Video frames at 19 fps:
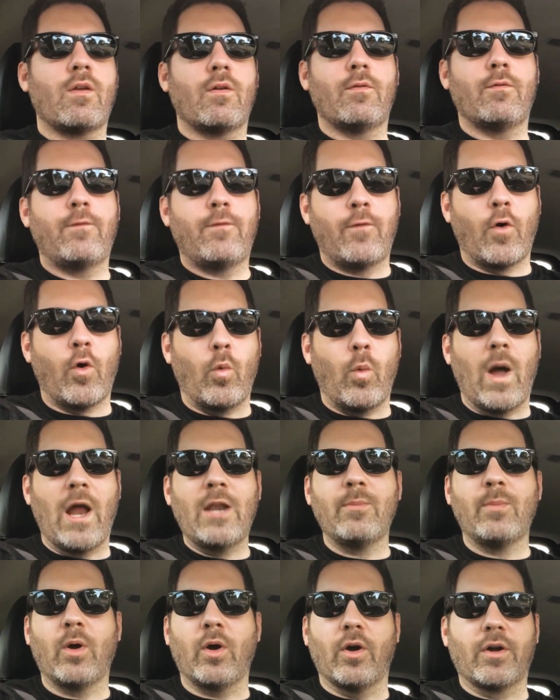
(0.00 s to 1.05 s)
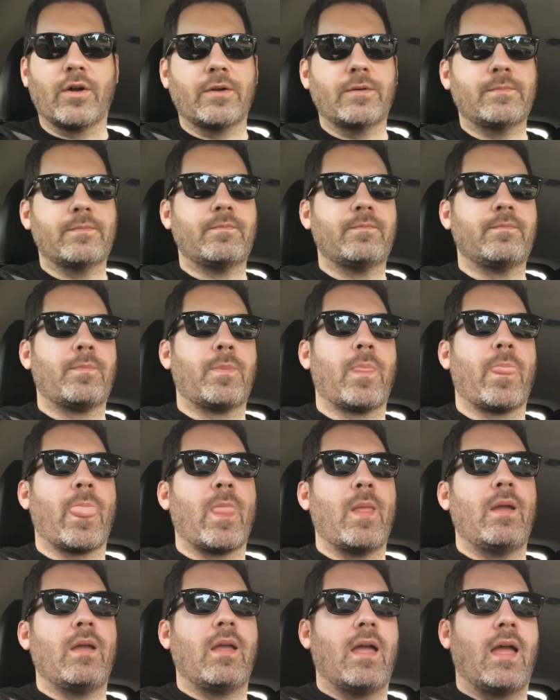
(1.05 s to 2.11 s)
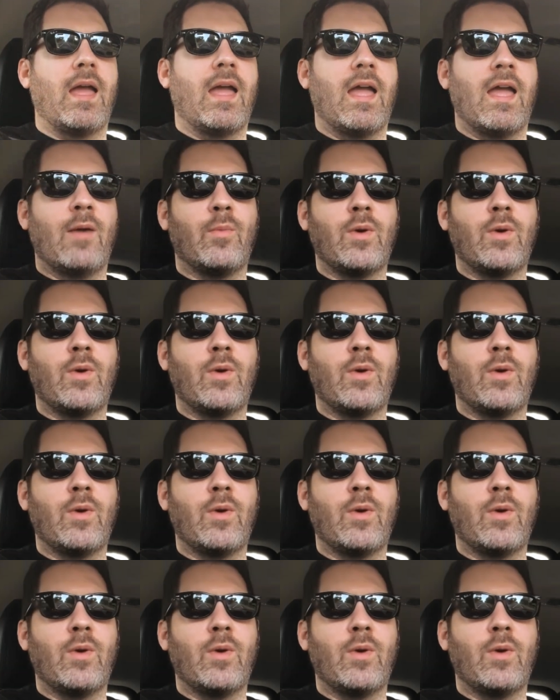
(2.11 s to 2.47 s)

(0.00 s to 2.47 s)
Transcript: for one book. And